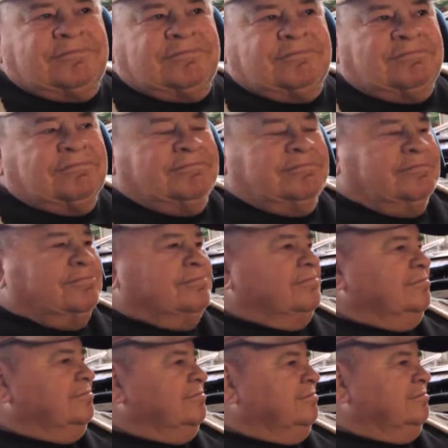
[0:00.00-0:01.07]

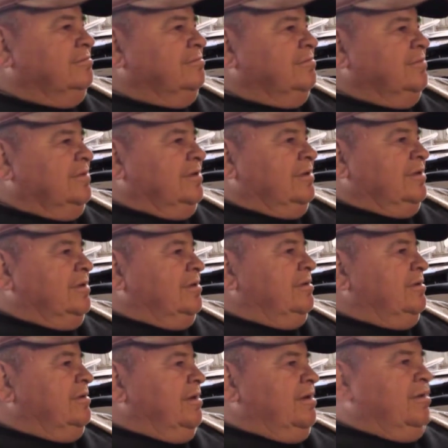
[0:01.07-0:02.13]
Mm,
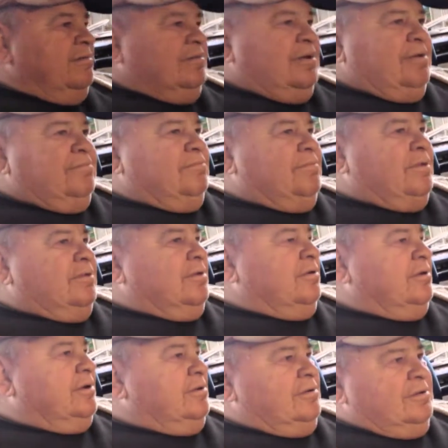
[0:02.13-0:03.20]
no, well, he's I'm in the below.
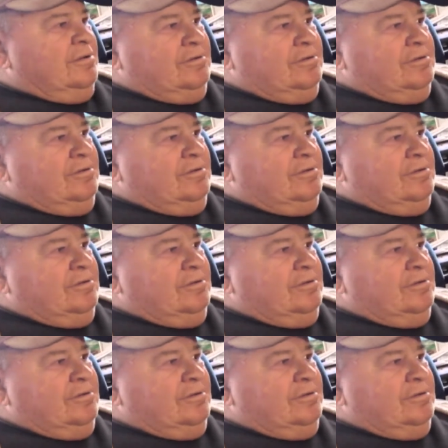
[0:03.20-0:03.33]
valley,